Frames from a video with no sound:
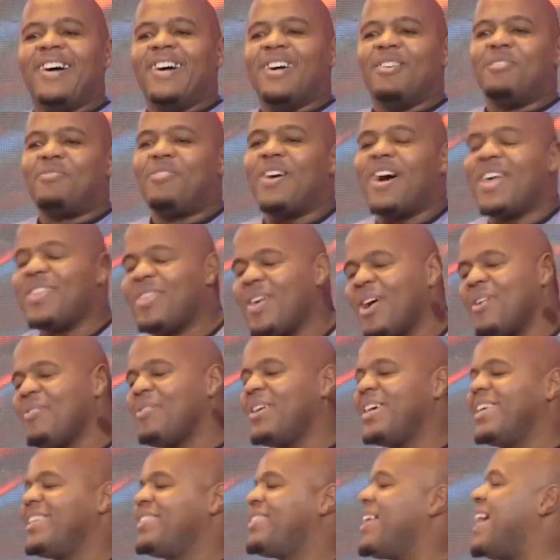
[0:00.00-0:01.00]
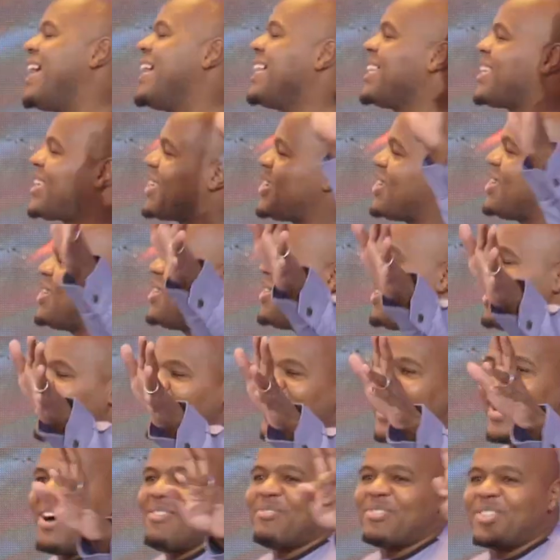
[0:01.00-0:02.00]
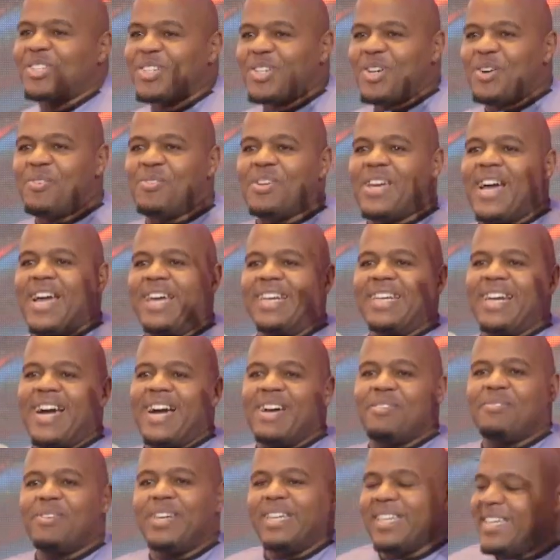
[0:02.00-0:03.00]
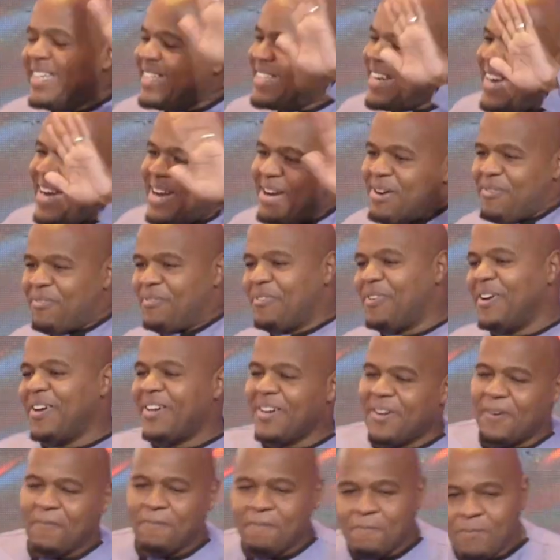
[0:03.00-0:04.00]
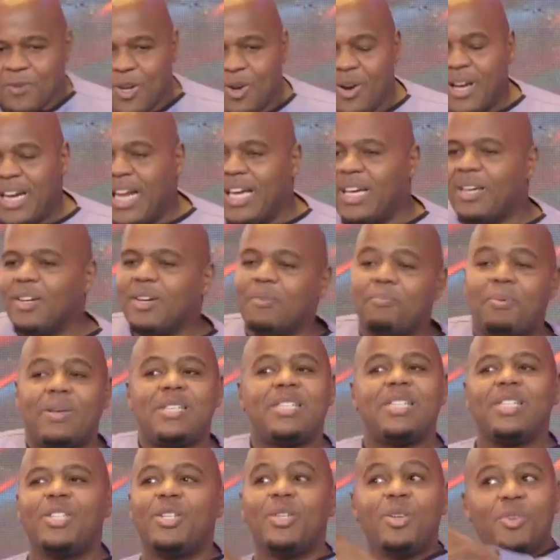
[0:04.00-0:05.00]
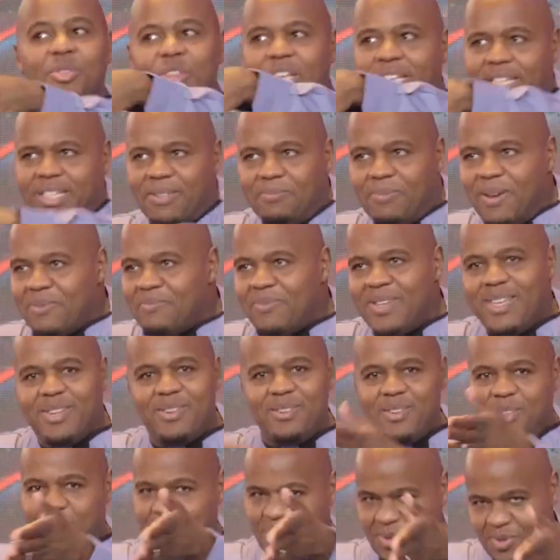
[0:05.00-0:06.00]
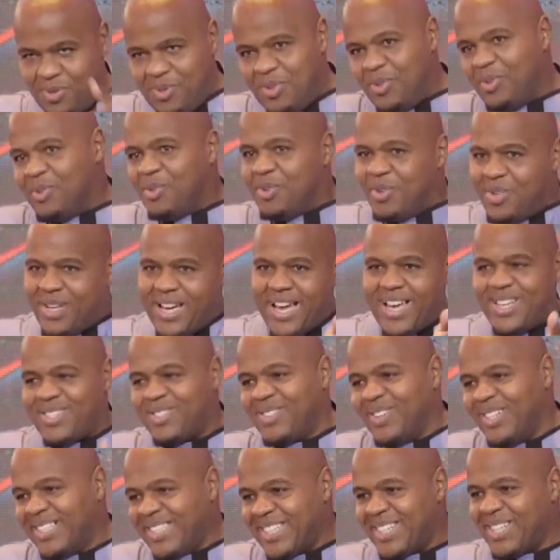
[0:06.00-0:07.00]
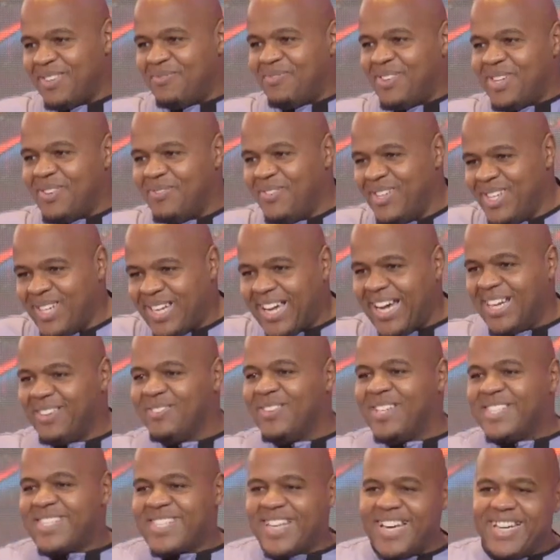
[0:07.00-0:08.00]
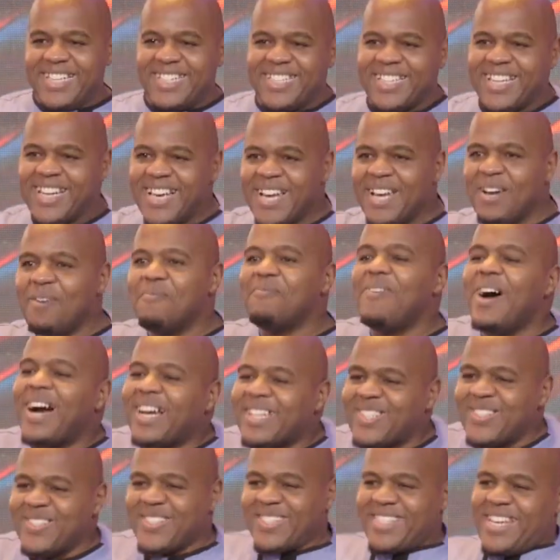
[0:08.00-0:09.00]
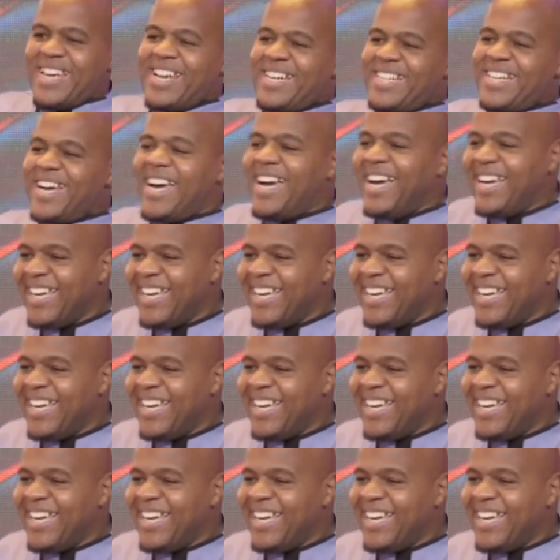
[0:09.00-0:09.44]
Father, we thank you. We have two. We are enough. We're like, Pasi, do you think maybe you guys want the baby? Can we send back to sender?